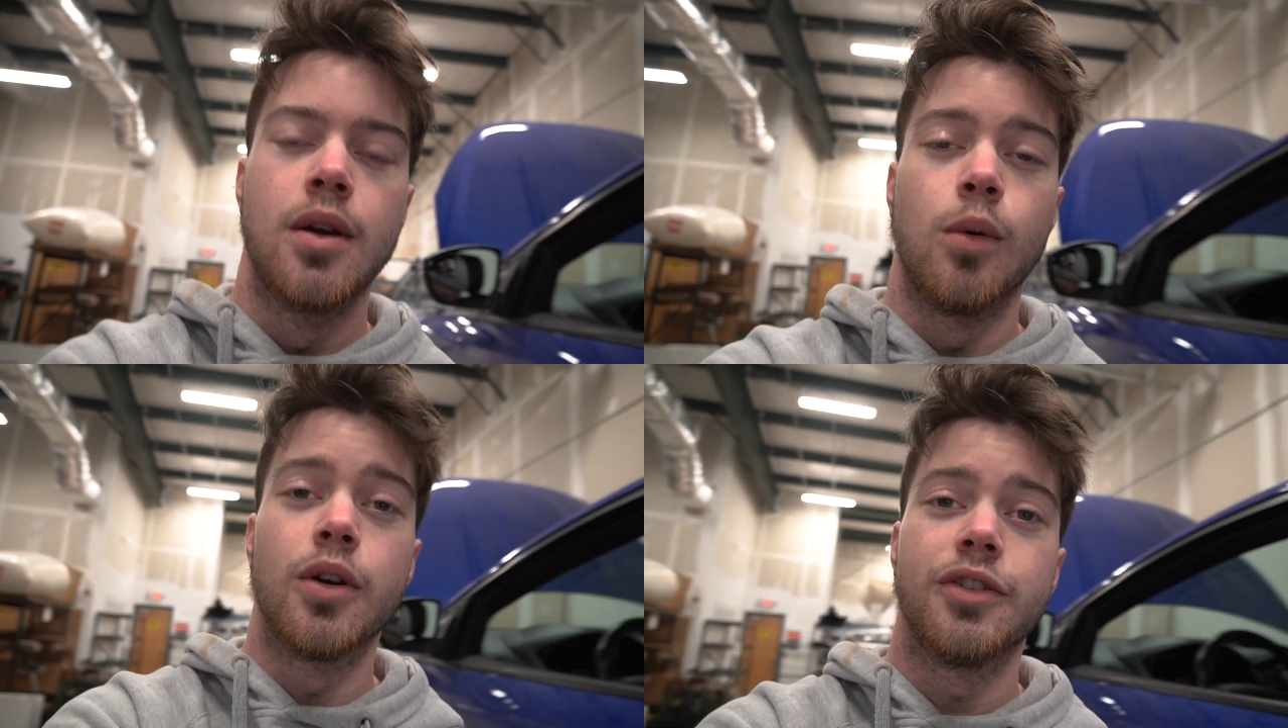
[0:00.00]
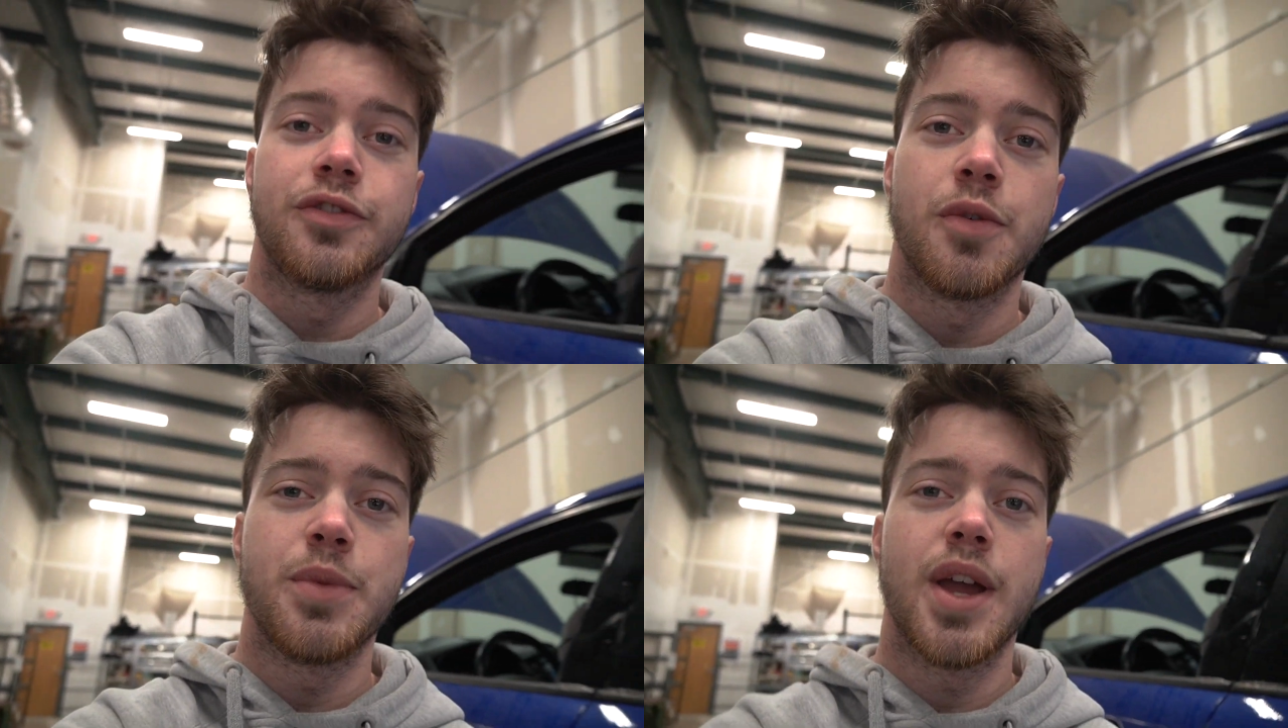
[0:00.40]
words
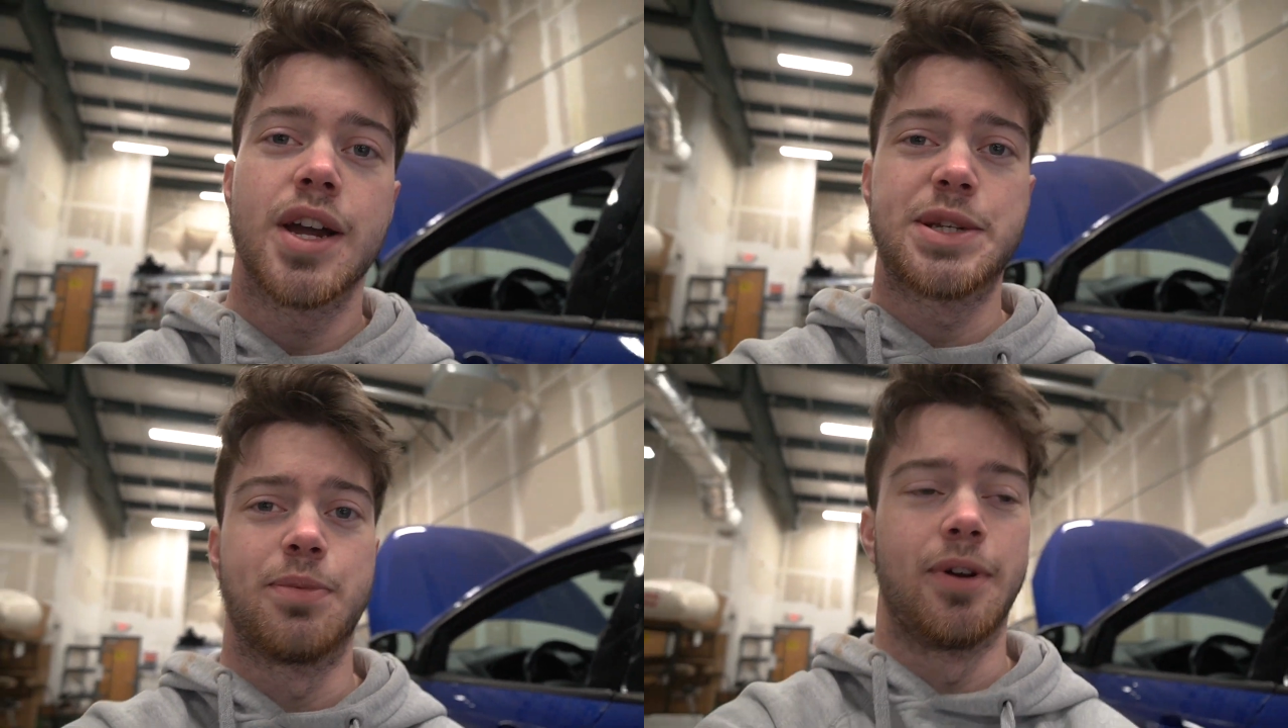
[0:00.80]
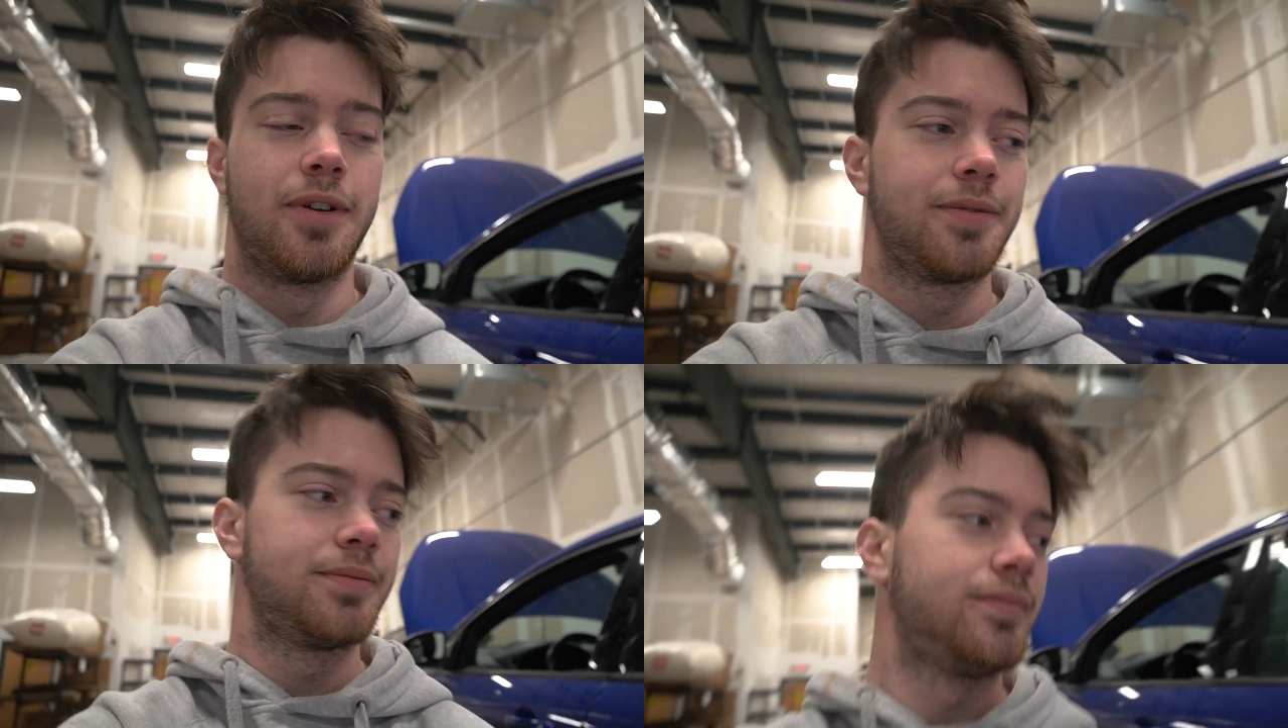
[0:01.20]
from the expert.
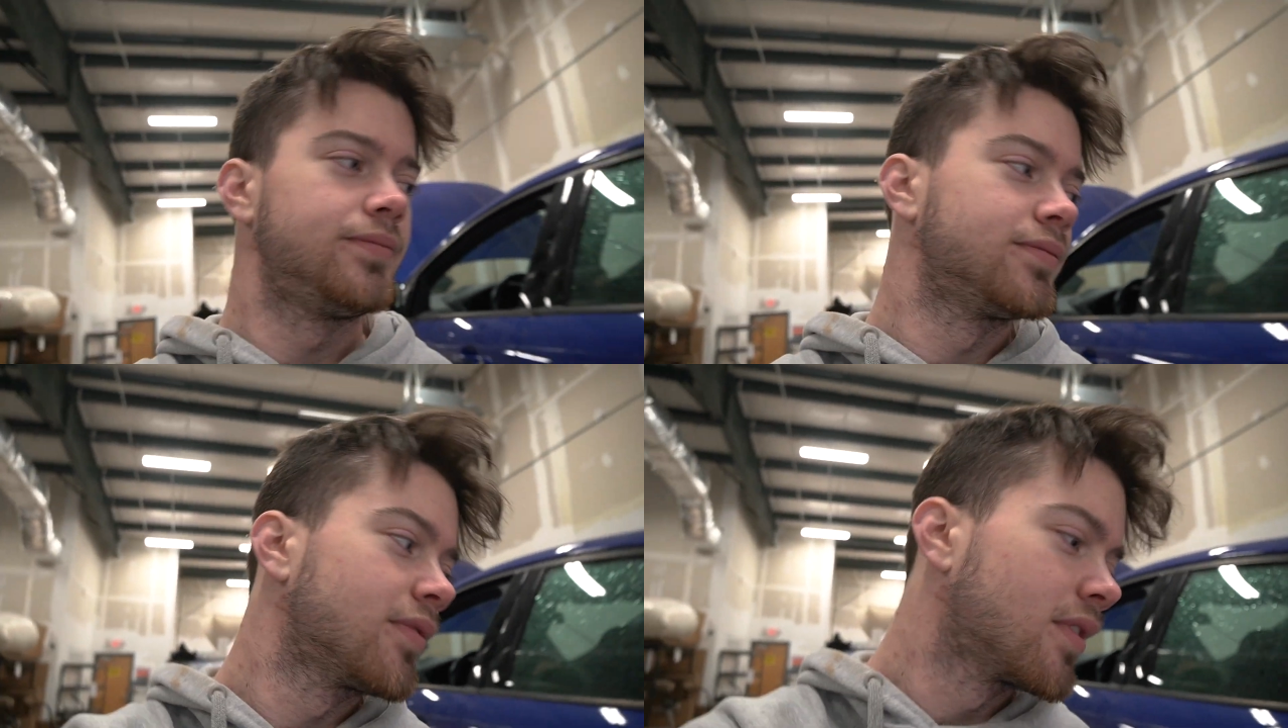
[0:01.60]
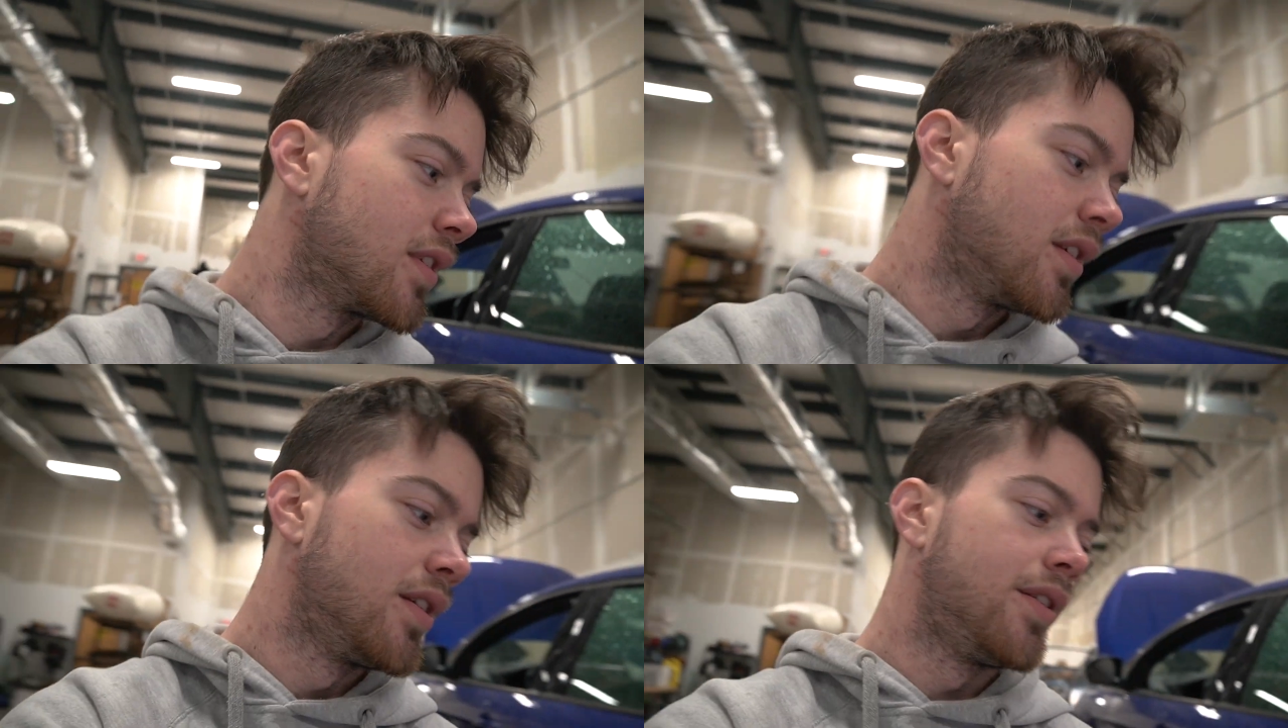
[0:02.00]

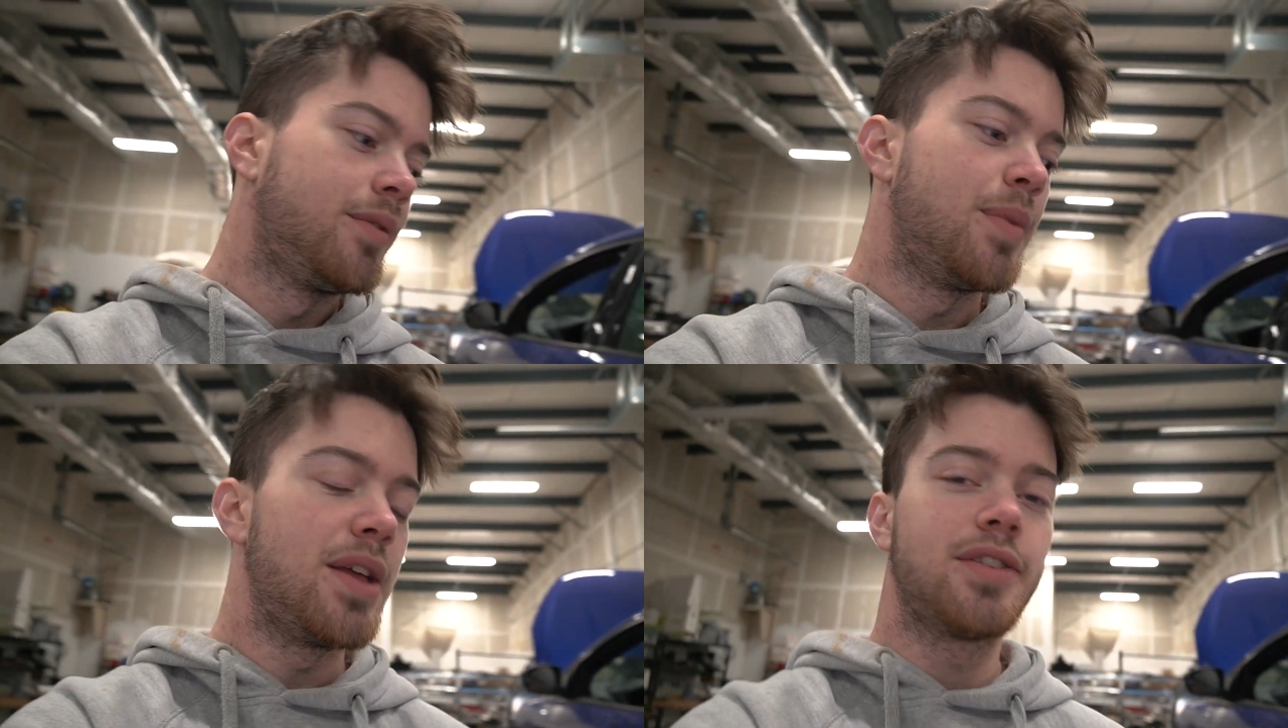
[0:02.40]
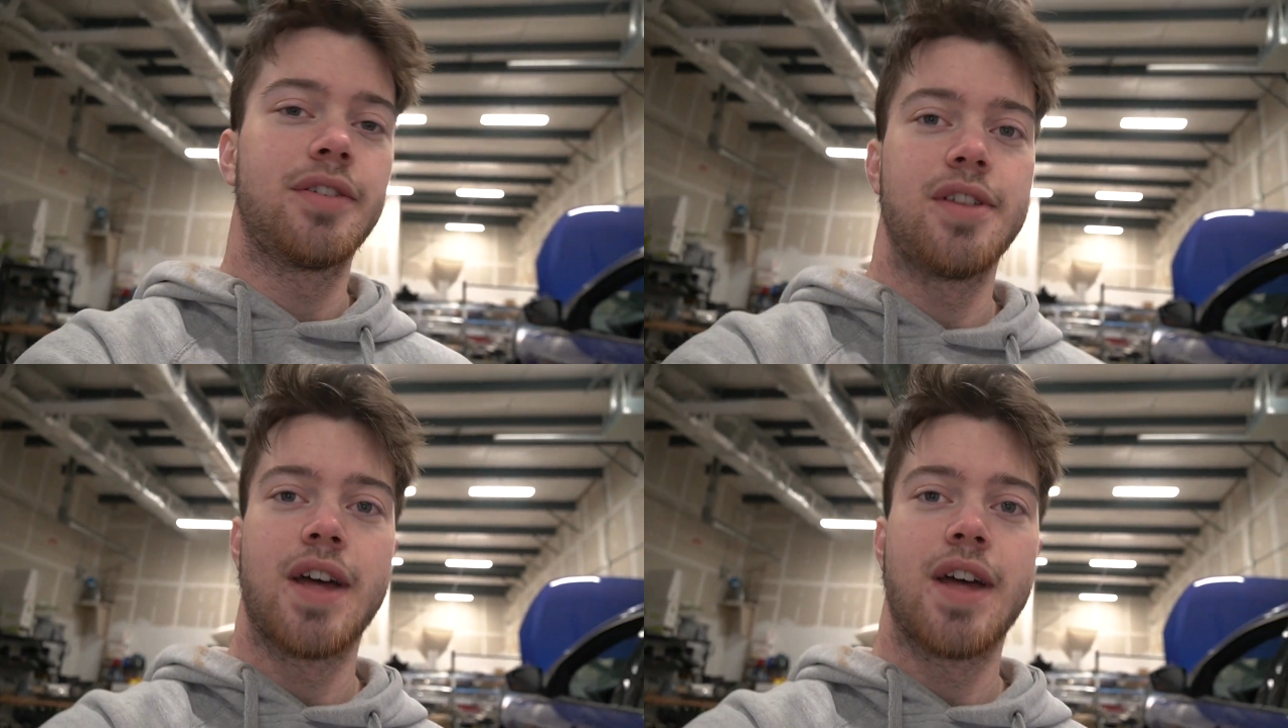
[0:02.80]
Basically,